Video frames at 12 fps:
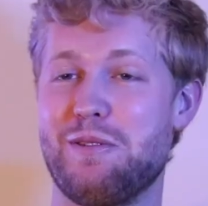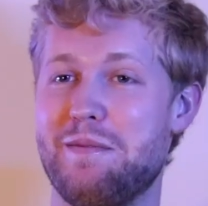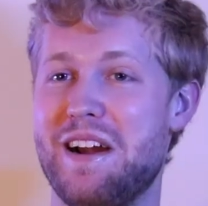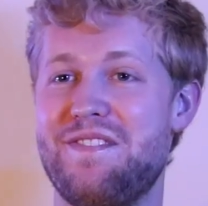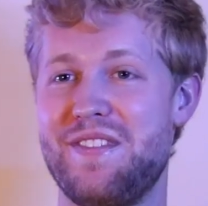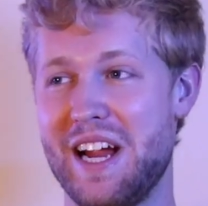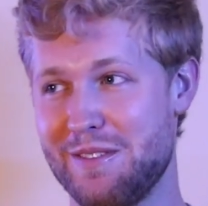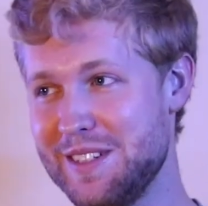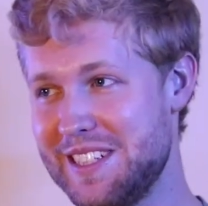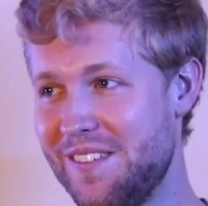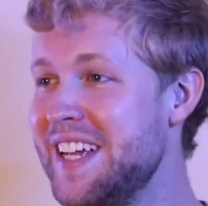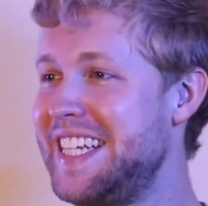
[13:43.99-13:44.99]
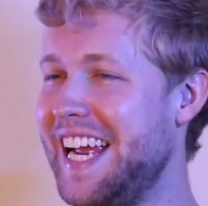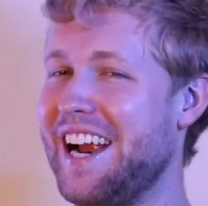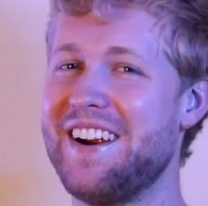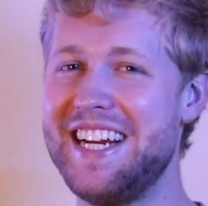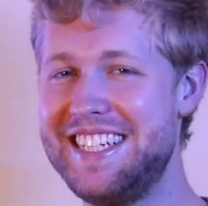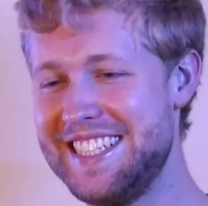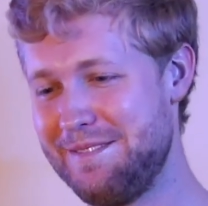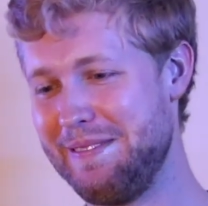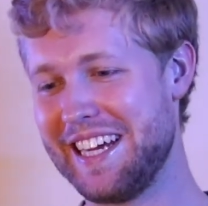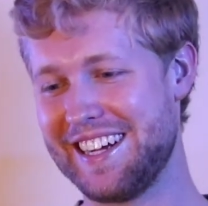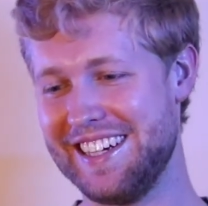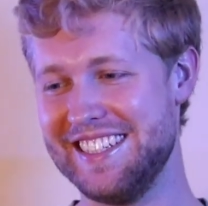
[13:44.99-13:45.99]
one of my favorite cemeteries
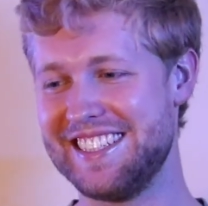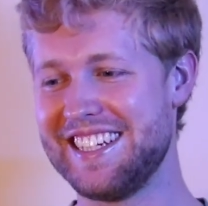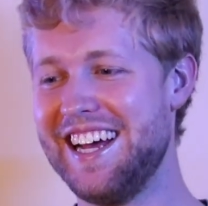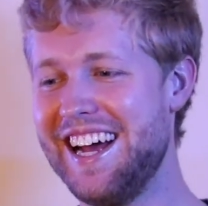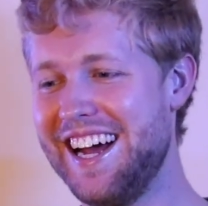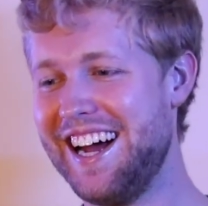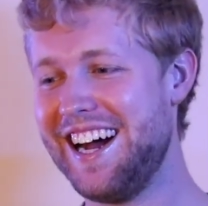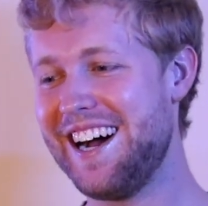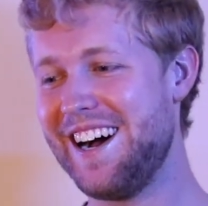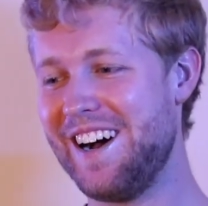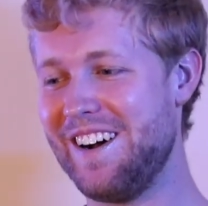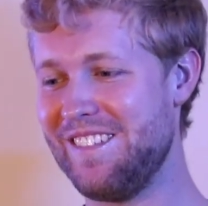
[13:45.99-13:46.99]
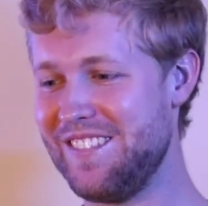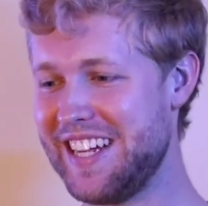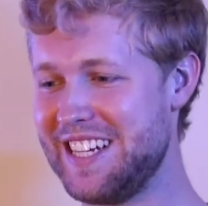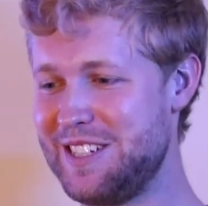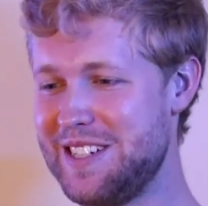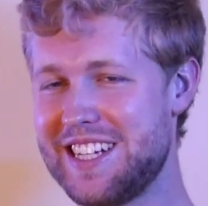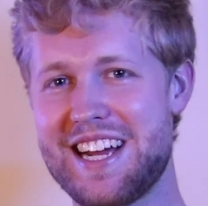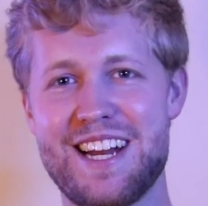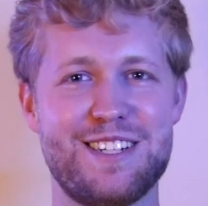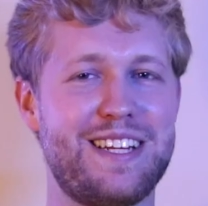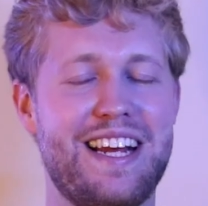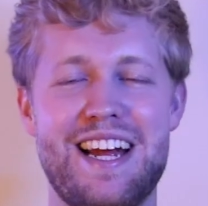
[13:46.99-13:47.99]
because it's just kind
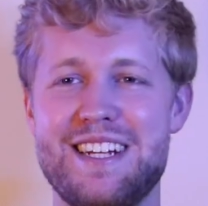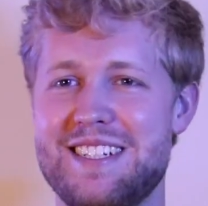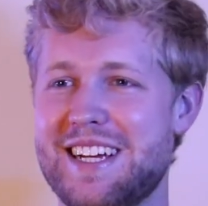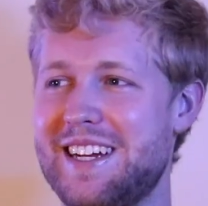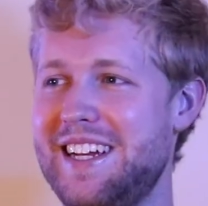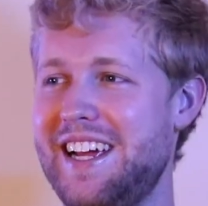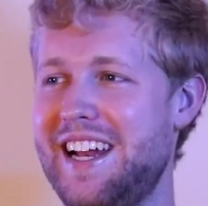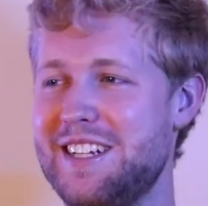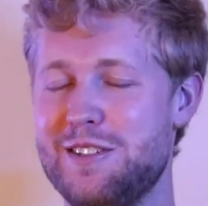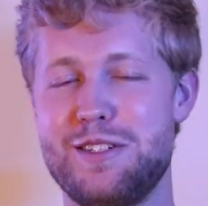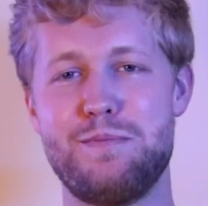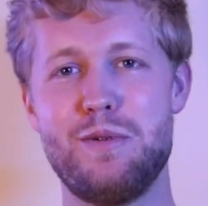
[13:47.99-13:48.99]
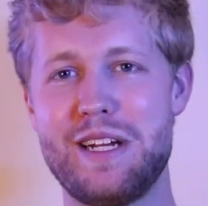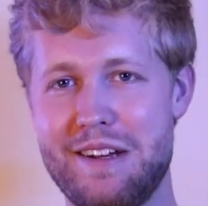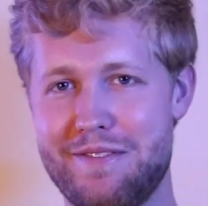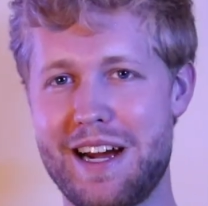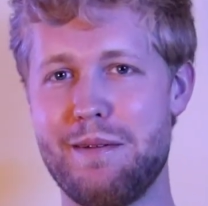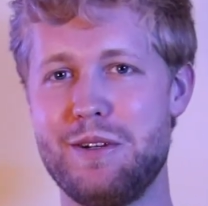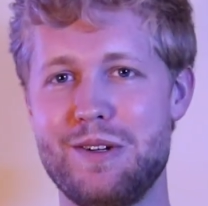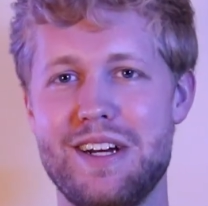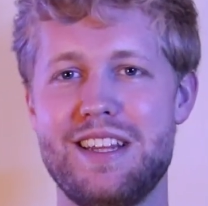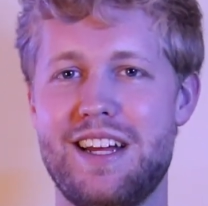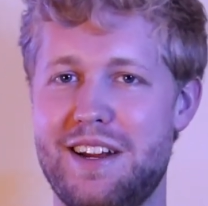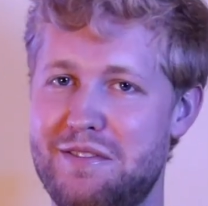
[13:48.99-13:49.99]
of, it has a spooky vibe to
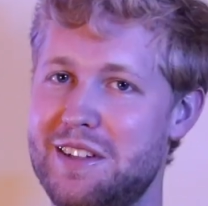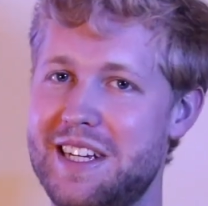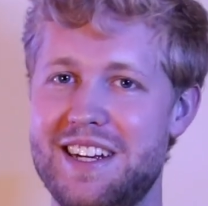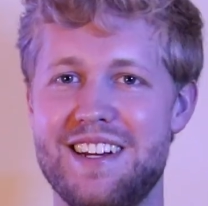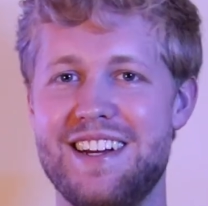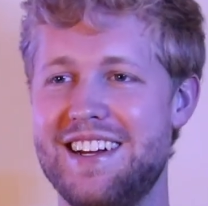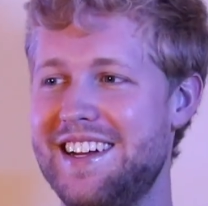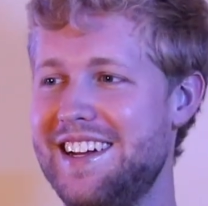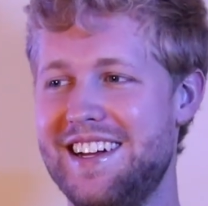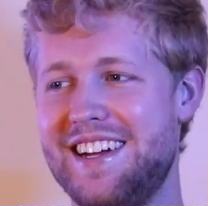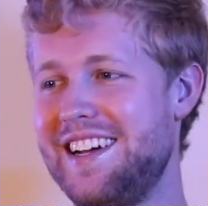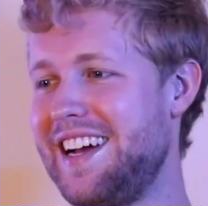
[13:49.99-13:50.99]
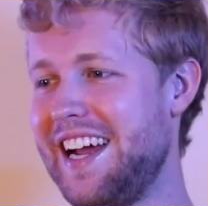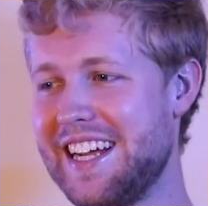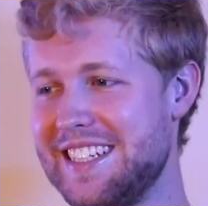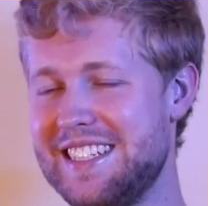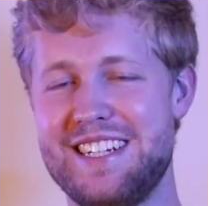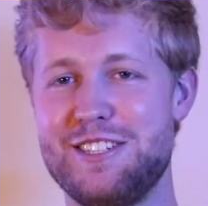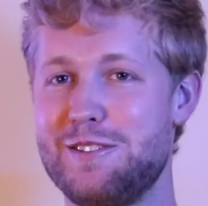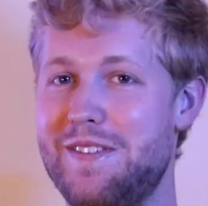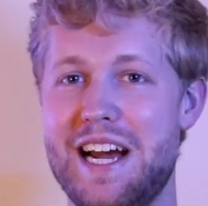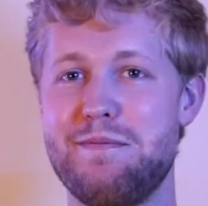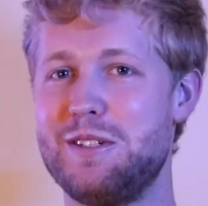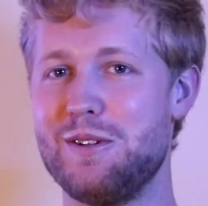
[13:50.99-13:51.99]
it that I guess I just vibe